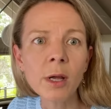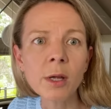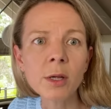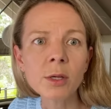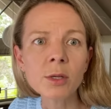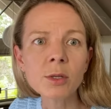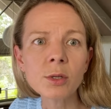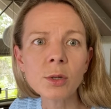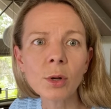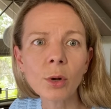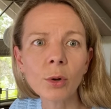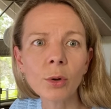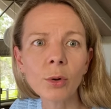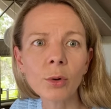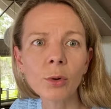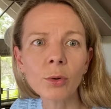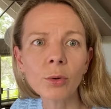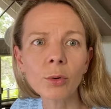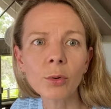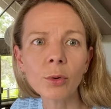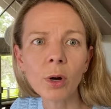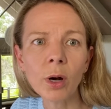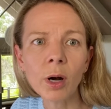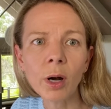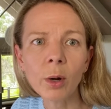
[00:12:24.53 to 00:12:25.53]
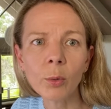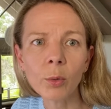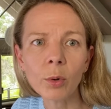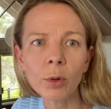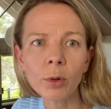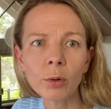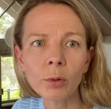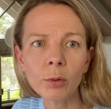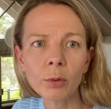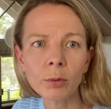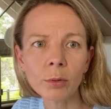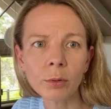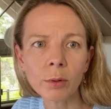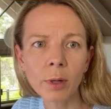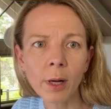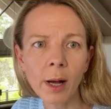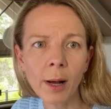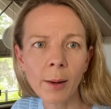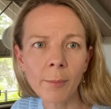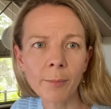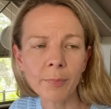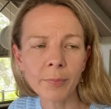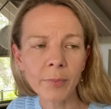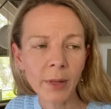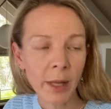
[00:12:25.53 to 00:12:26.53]
So I will,
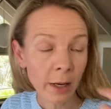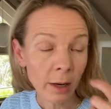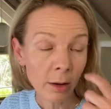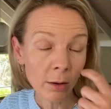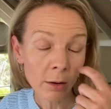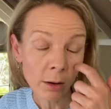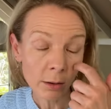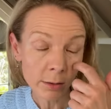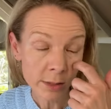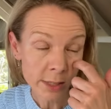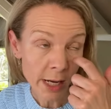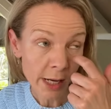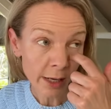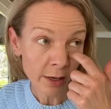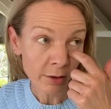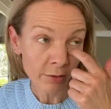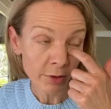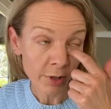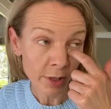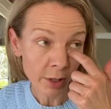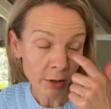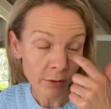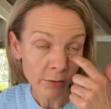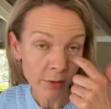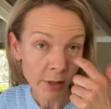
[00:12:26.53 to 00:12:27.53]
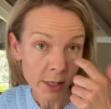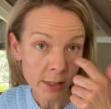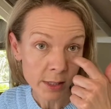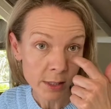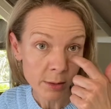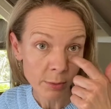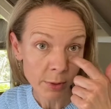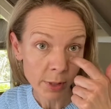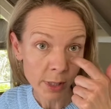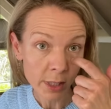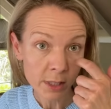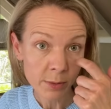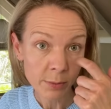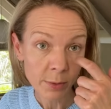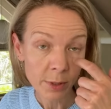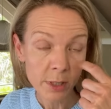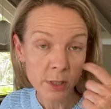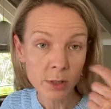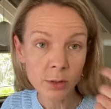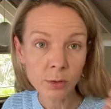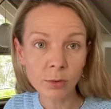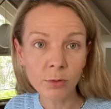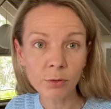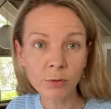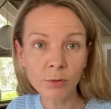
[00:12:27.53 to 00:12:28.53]
and I'll take a video of that. Someone asked me
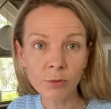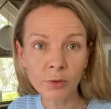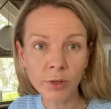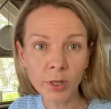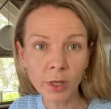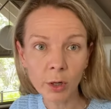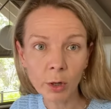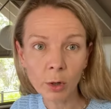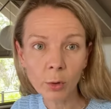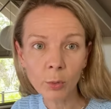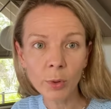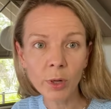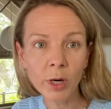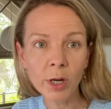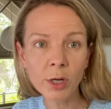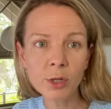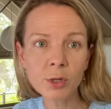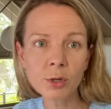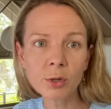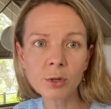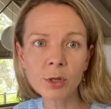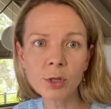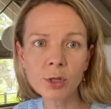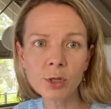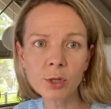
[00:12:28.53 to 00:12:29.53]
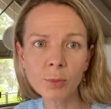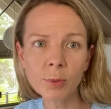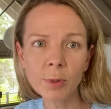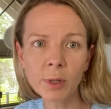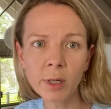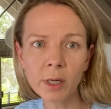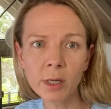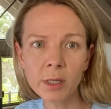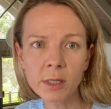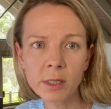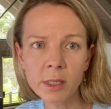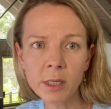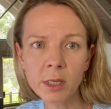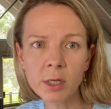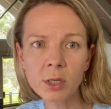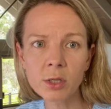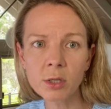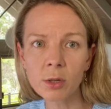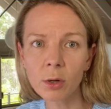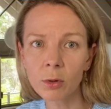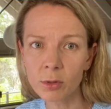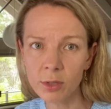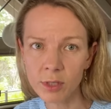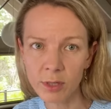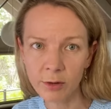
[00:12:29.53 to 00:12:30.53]
to video when I do the duplicate stitch,
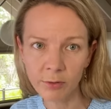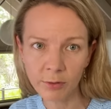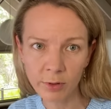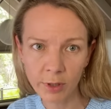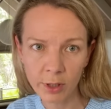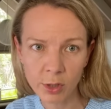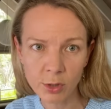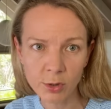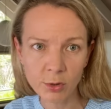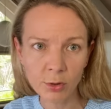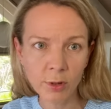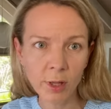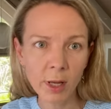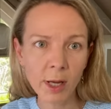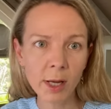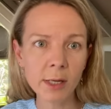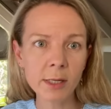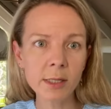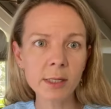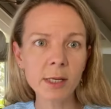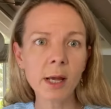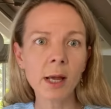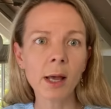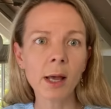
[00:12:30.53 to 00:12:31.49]
so I'll definitely do that.